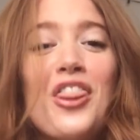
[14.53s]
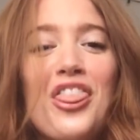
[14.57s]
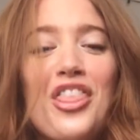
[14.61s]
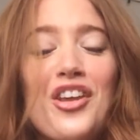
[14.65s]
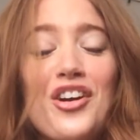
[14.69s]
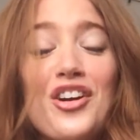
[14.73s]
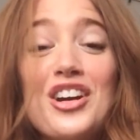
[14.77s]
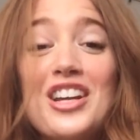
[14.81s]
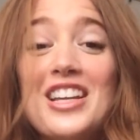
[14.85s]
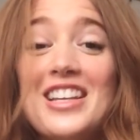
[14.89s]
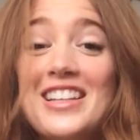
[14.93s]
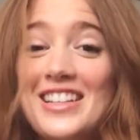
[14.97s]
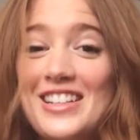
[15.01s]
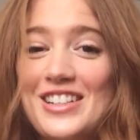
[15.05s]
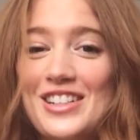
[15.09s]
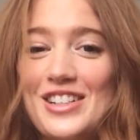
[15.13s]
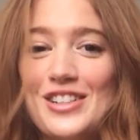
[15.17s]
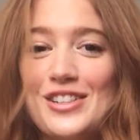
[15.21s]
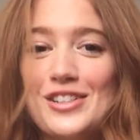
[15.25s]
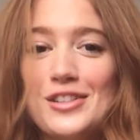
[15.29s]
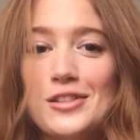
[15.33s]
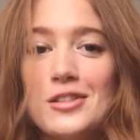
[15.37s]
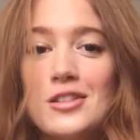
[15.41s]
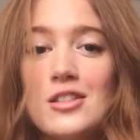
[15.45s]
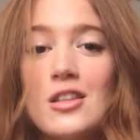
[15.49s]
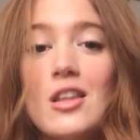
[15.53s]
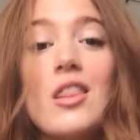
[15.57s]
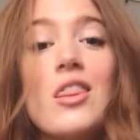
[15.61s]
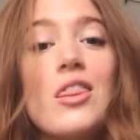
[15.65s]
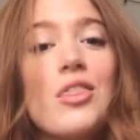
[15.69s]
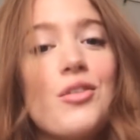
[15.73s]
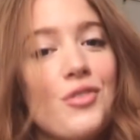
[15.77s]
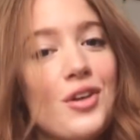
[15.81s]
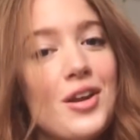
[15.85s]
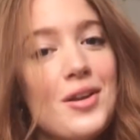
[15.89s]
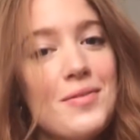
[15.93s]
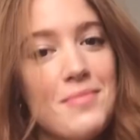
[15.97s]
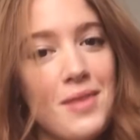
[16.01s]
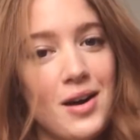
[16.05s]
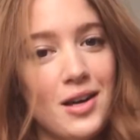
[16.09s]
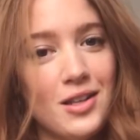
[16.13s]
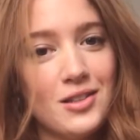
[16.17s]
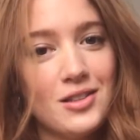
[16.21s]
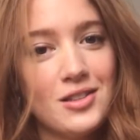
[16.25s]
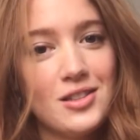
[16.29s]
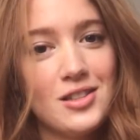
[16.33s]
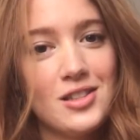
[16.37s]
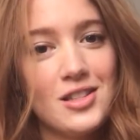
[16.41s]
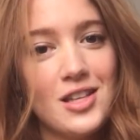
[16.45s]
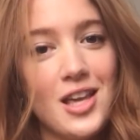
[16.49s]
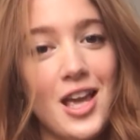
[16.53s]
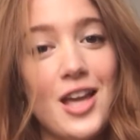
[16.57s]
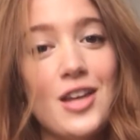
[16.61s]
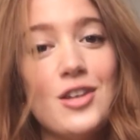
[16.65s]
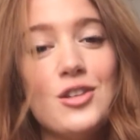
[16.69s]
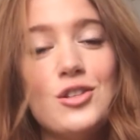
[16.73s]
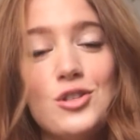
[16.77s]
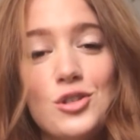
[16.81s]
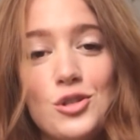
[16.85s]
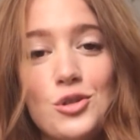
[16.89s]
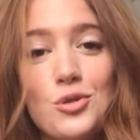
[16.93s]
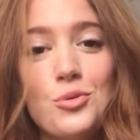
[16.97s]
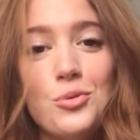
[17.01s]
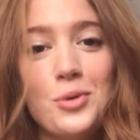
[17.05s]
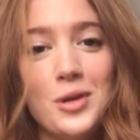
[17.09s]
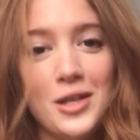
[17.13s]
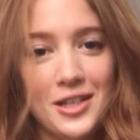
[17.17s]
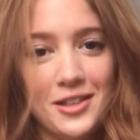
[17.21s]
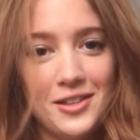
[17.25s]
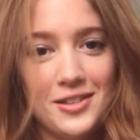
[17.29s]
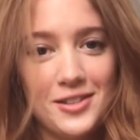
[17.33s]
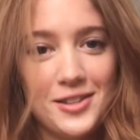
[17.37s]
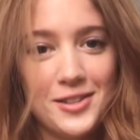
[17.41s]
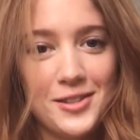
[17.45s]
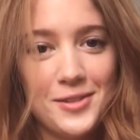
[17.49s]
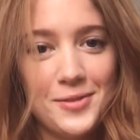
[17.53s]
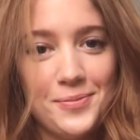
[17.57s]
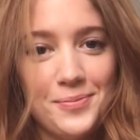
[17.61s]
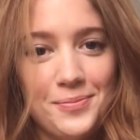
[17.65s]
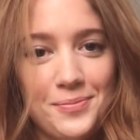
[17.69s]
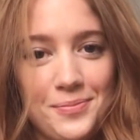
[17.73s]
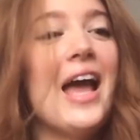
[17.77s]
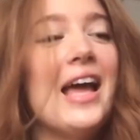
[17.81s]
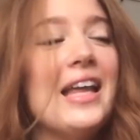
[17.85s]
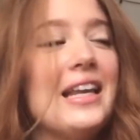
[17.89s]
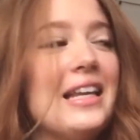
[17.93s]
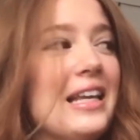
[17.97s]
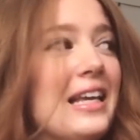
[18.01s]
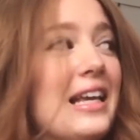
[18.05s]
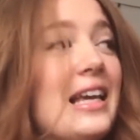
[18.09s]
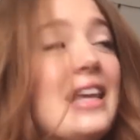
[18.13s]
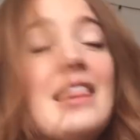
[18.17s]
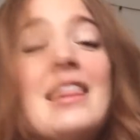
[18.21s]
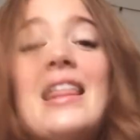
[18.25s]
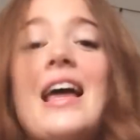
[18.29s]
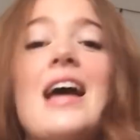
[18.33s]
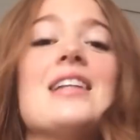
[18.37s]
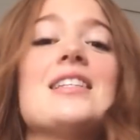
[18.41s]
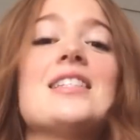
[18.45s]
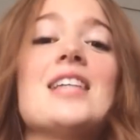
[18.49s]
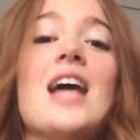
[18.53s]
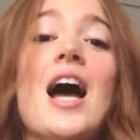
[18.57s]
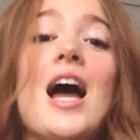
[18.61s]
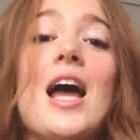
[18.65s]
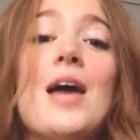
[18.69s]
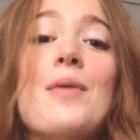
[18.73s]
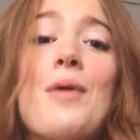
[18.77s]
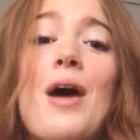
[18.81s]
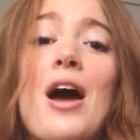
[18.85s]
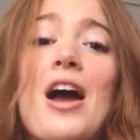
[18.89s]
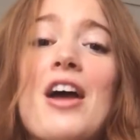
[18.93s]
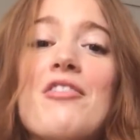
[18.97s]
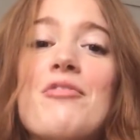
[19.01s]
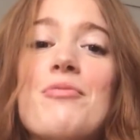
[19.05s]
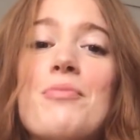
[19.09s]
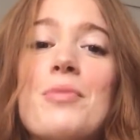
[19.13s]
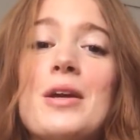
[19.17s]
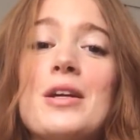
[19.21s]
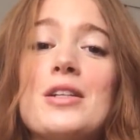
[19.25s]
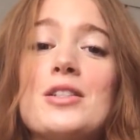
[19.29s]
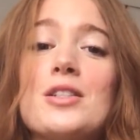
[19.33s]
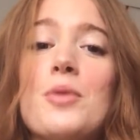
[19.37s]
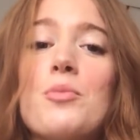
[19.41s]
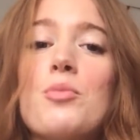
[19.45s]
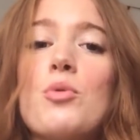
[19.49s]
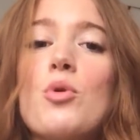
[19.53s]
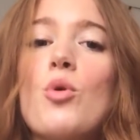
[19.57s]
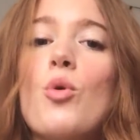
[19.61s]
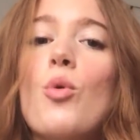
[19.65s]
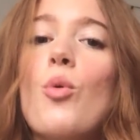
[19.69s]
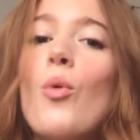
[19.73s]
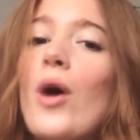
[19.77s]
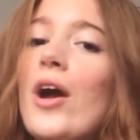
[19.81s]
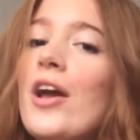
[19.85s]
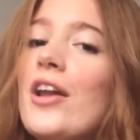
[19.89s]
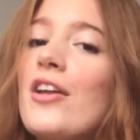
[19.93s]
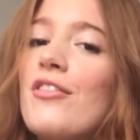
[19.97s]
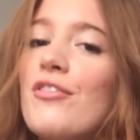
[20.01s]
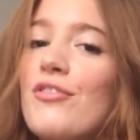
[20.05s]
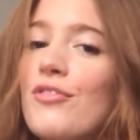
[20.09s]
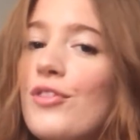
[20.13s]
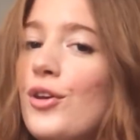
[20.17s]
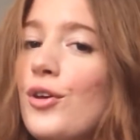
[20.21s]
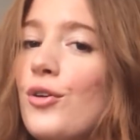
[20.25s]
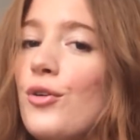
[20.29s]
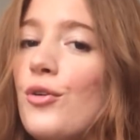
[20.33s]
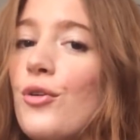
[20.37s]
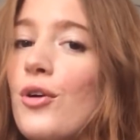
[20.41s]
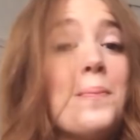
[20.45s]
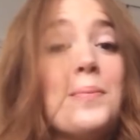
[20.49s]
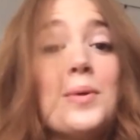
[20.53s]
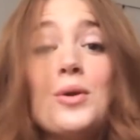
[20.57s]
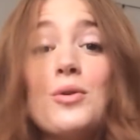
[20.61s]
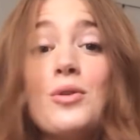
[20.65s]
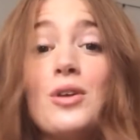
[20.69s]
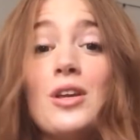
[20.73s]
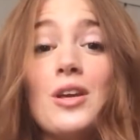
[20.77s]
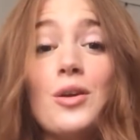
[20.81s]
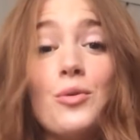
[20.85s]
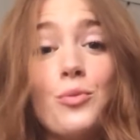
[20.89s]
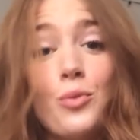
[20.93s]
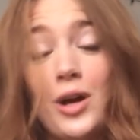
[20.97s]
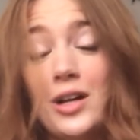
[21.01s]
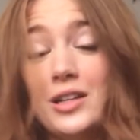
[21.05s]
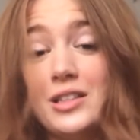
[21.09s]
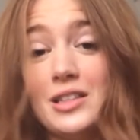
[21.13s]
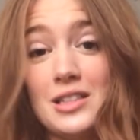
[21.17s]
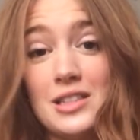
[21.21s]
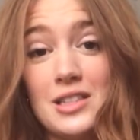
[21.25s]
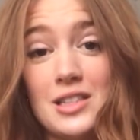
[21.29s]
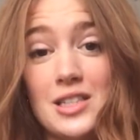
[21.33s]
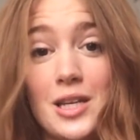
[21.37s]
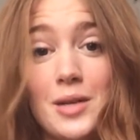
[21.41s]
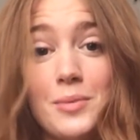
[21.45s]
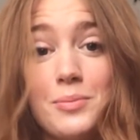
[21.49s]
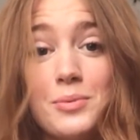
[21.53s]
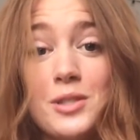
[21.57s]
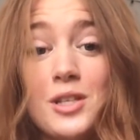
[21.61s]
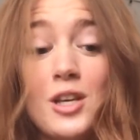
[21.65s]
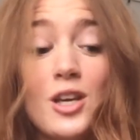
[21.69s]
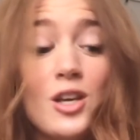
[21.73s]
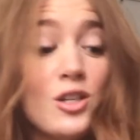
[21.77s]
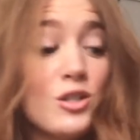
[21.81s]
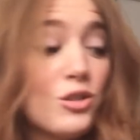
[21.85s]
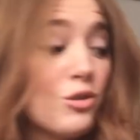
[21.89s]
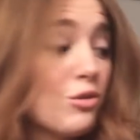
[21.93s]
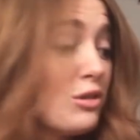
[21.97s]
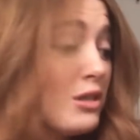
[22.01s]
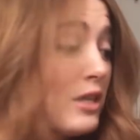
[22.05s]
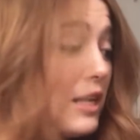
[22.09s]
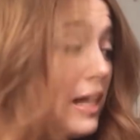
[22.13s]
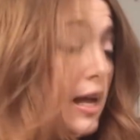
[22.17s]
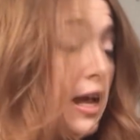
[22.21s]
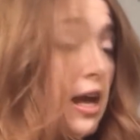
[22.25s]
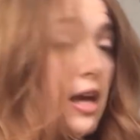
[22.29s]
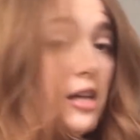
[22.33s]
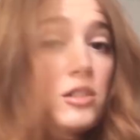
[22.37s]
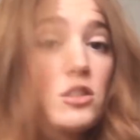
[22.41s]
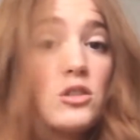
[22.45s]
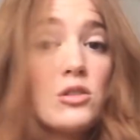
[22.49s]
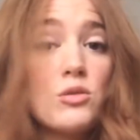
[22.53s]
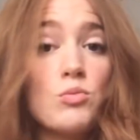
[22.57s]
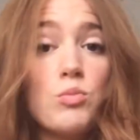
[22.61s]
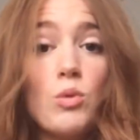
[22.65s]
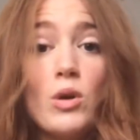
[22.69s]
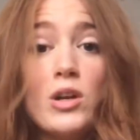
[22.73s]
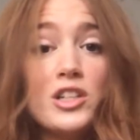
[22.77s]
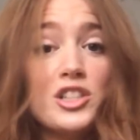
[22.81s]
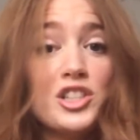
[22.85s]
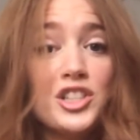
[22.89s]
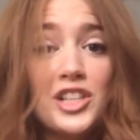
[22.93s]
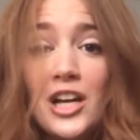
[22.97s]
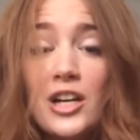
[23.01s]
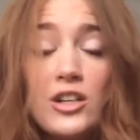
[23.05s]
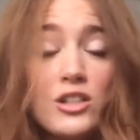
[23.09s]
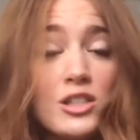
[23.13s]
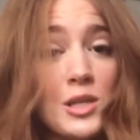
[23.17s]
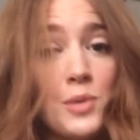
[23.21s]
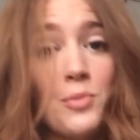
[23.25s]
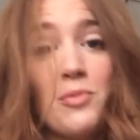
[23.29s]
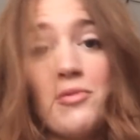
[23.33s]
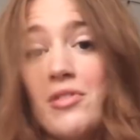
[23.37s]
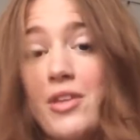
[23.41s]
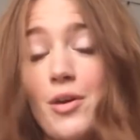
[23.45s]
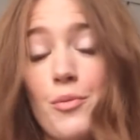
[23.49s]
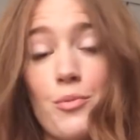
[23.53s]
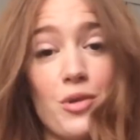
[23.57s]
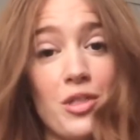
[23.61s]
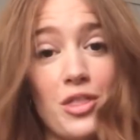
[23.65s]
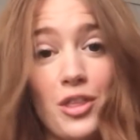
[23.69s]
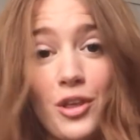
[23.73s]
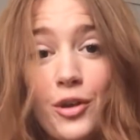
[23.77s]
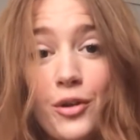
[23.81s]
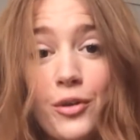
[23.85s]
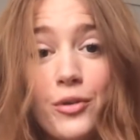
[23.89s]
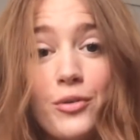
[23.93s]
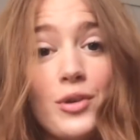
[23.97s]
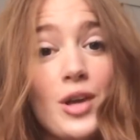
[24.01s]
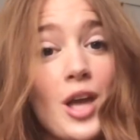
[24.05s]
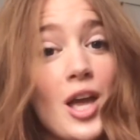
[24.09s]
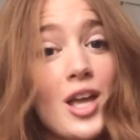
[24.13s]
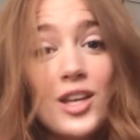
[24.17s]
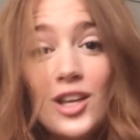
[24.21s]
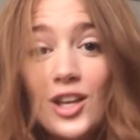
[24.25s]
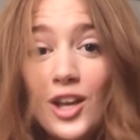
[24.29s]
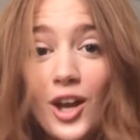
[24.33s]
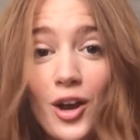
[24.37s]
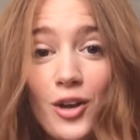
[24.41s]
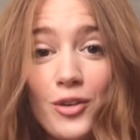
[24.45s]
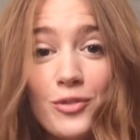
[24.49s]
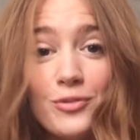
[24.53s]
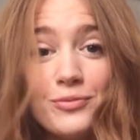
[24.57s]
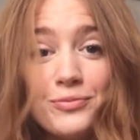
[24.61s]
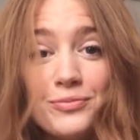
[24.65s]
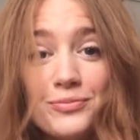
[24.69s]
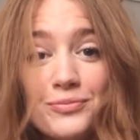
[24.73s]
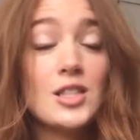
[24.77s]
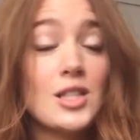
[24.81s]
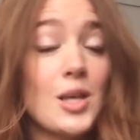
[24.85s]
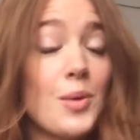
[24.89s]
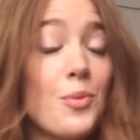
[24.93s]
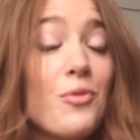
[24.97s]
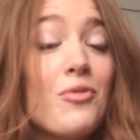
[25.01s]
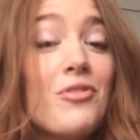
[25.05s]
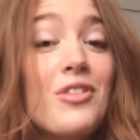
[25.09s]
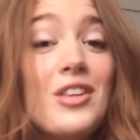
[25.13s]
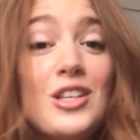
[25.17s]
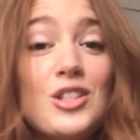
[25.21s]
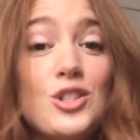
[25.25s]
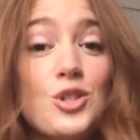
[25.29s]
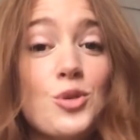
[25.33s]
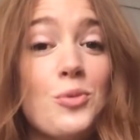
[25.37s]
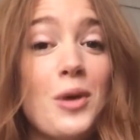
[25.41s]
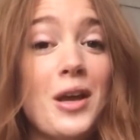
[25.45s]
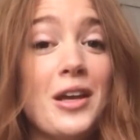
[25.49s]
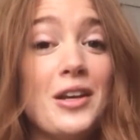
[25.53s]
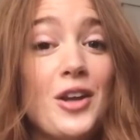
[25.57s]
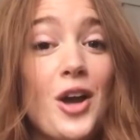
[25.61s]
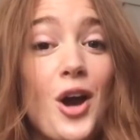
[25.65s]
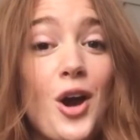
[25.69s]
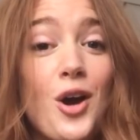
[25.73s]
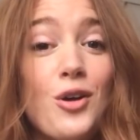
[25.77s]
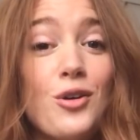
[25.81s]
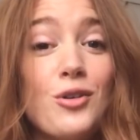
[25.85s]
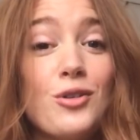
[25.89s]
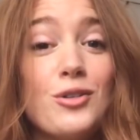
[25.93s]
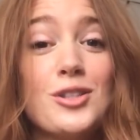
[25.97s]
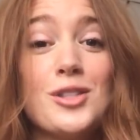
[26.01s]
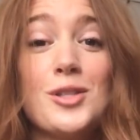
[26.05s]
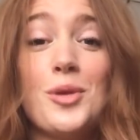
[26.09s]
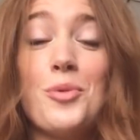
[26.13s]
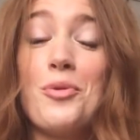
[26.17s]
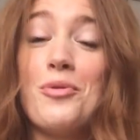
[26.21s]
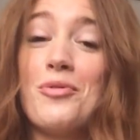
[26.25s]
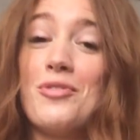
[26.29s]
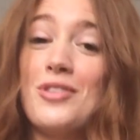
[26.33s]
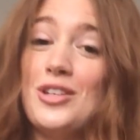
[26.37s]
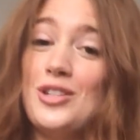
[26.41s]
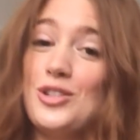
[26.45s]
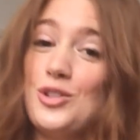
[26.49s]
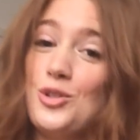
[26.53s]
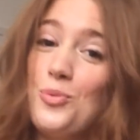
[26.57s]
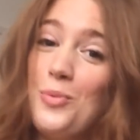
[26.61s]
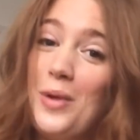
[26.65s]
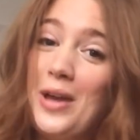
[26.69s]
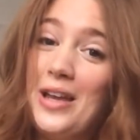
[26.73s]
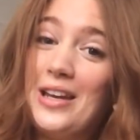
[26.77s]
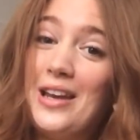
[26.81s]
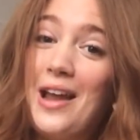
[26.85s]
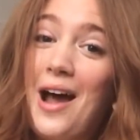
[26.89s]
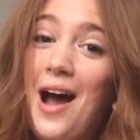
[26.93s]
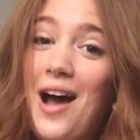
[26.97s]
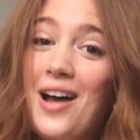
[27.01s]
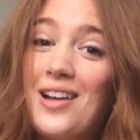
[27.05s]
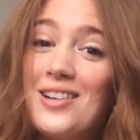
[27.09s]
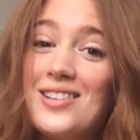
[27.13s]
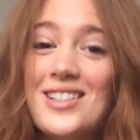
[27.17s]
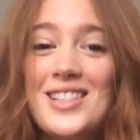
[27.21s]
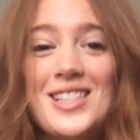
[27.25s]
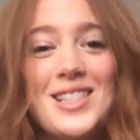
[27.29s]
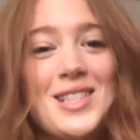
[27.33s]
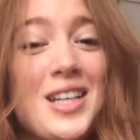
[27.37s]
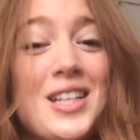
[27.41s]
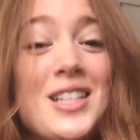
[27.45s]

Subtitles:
30 years, 3 months, and 2 weeks. And in that time, I've picked up quite a few beauty and wellness tips. So today, I just want to share some of them with you. You know, some of these you may know, some of these you may not,